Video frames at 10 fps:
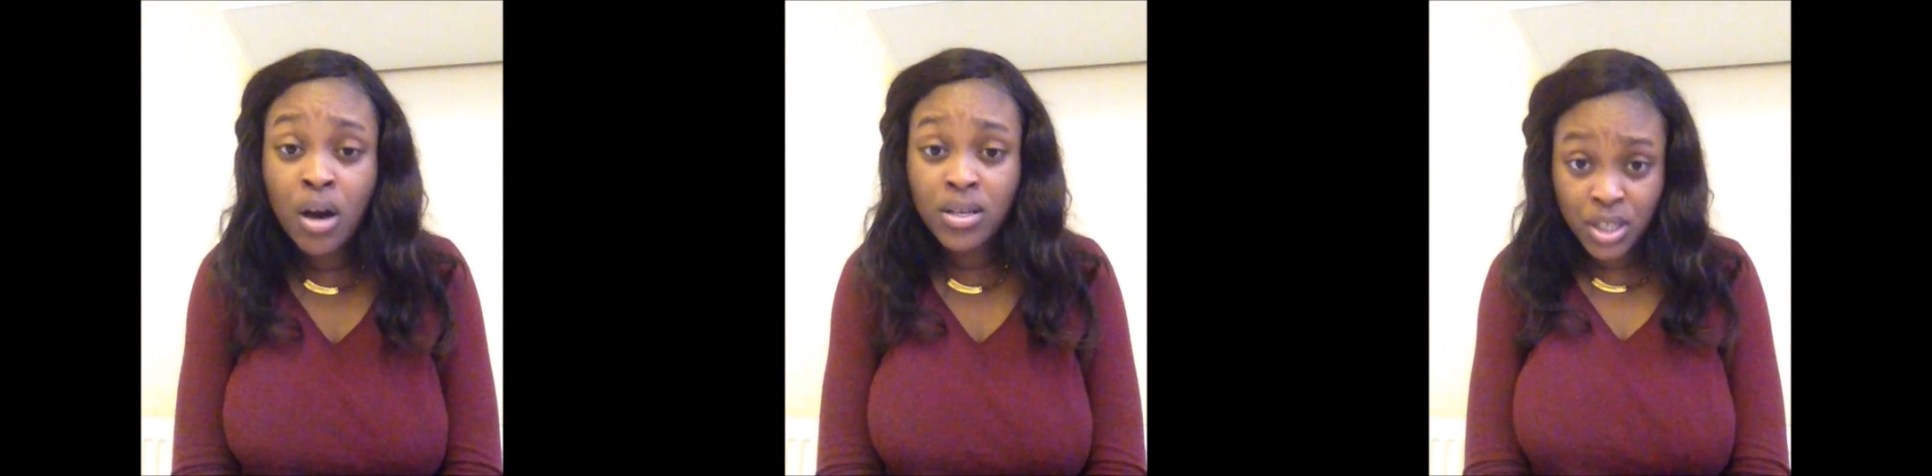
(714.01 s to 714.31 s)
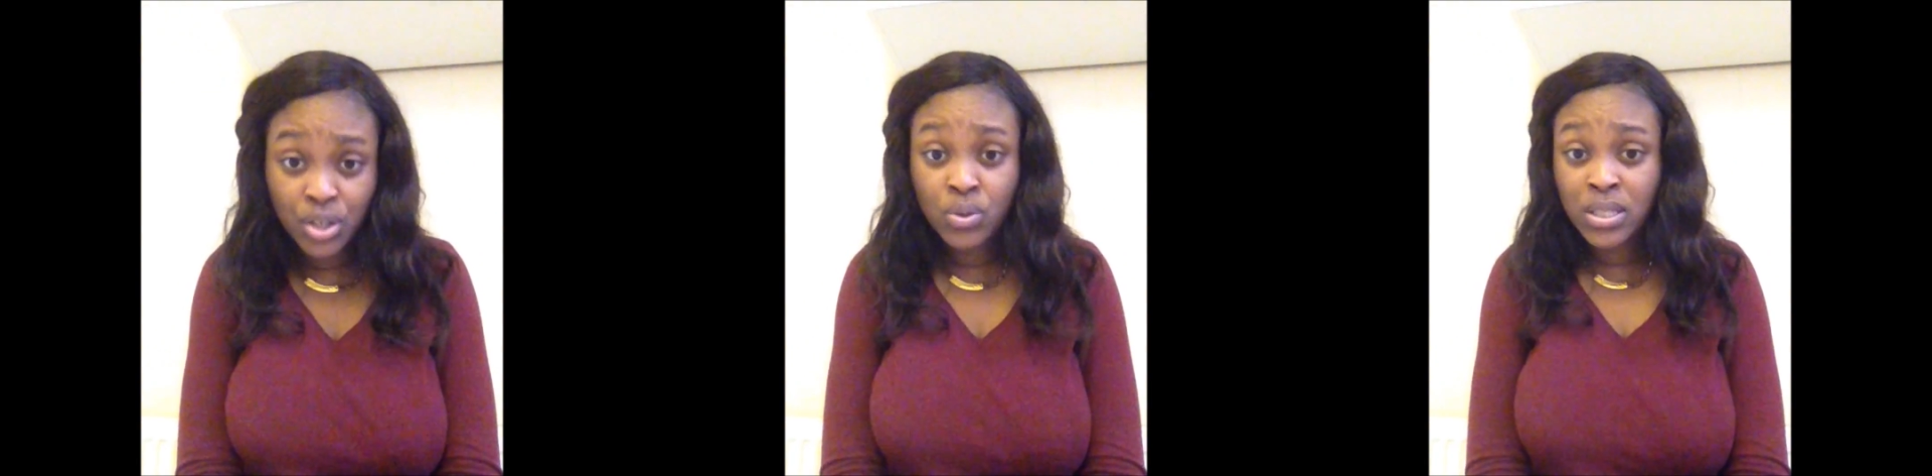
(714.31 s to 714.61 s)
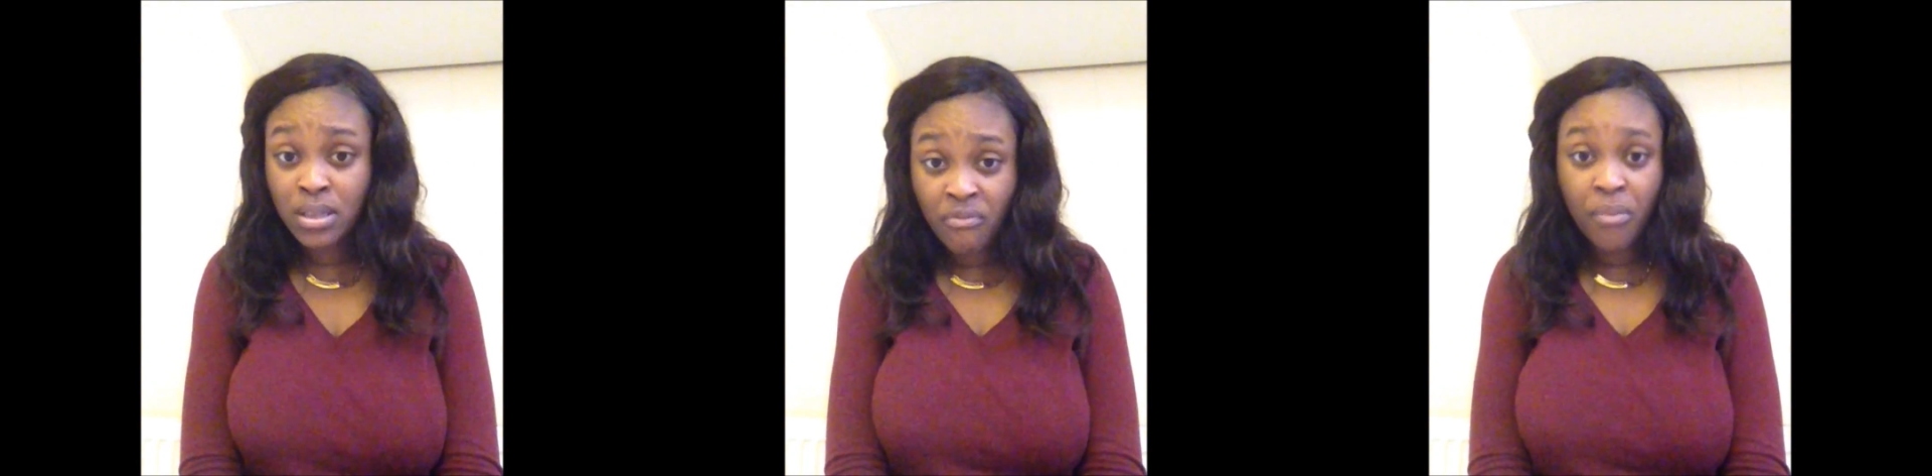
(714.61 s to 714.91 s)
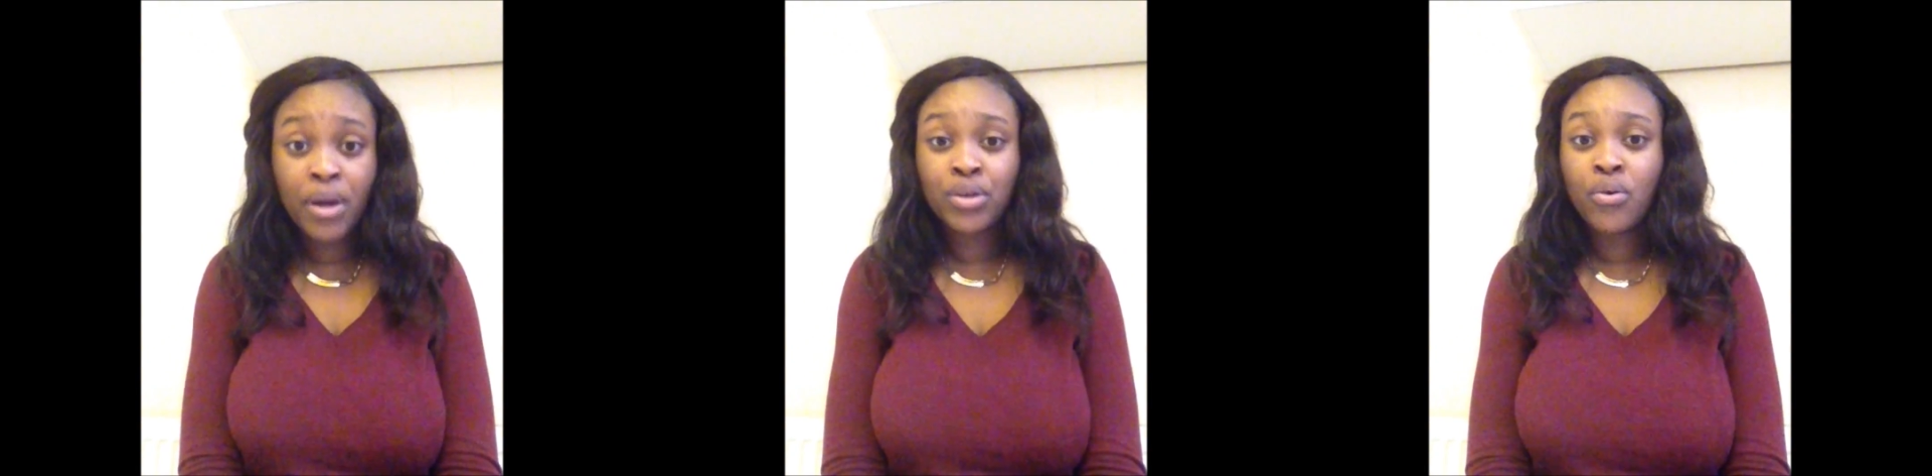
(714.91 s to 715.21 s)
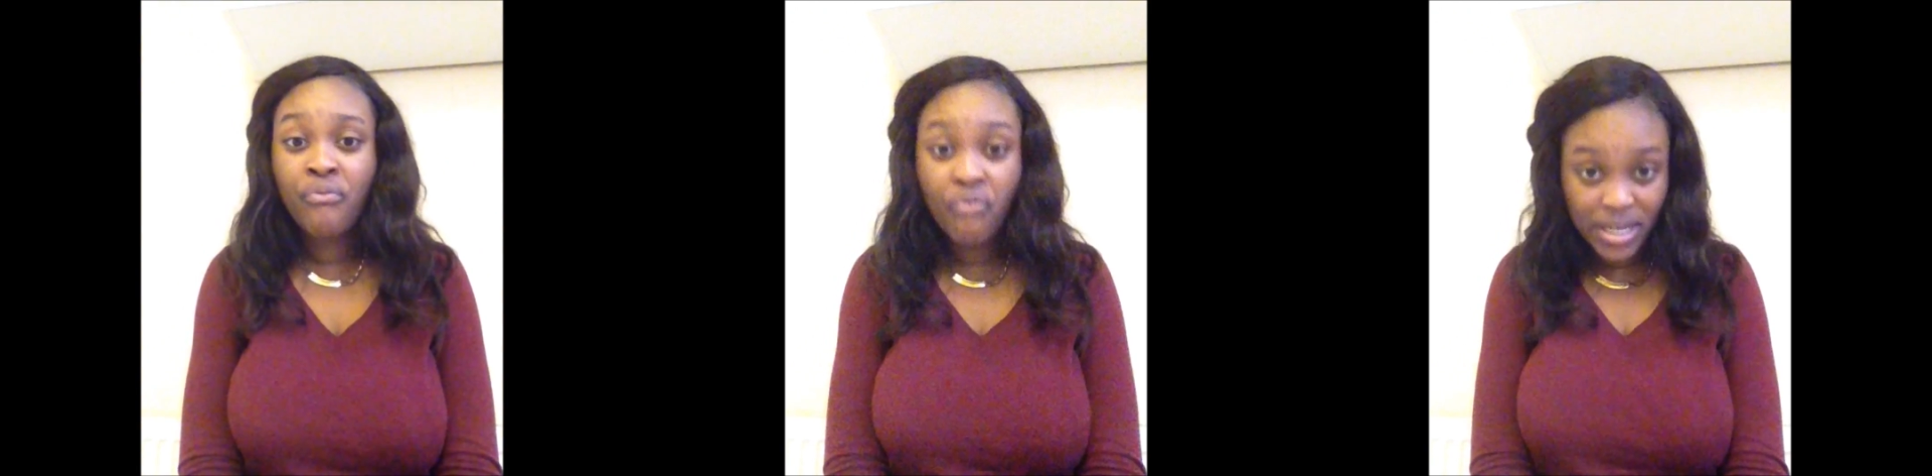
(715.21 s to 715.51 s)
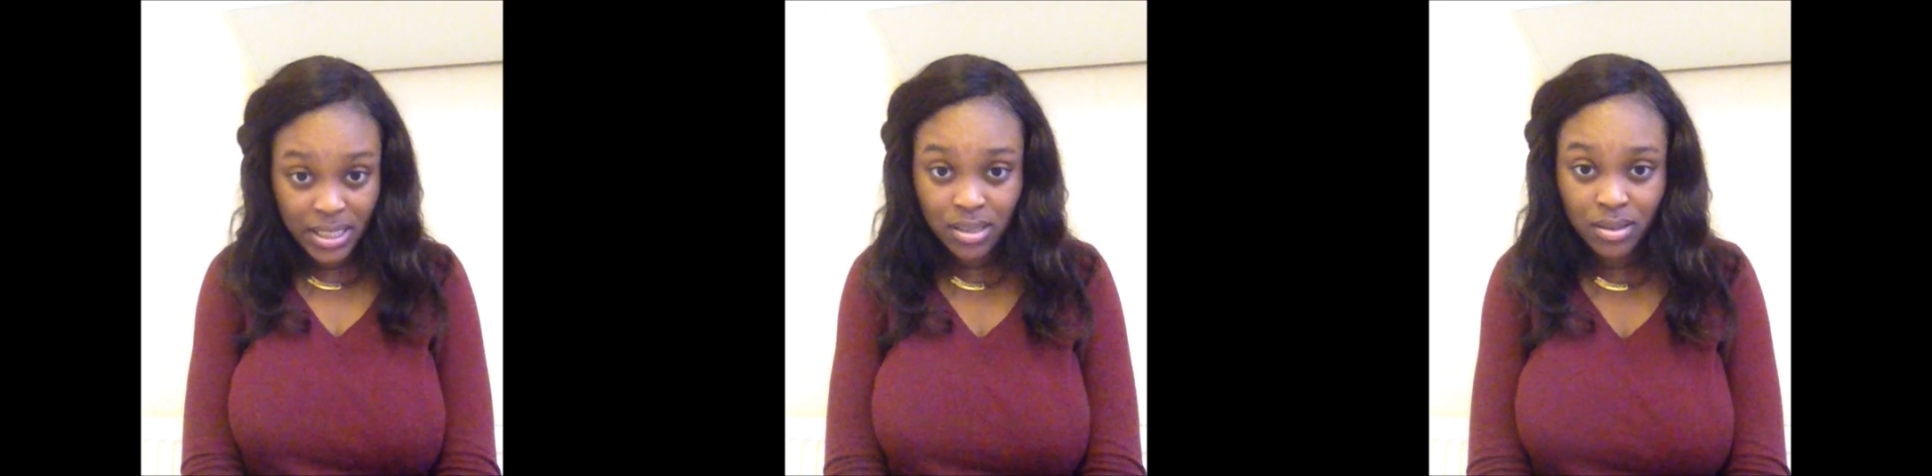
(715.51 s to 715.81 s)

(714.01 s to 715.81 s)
asking yourself about your friend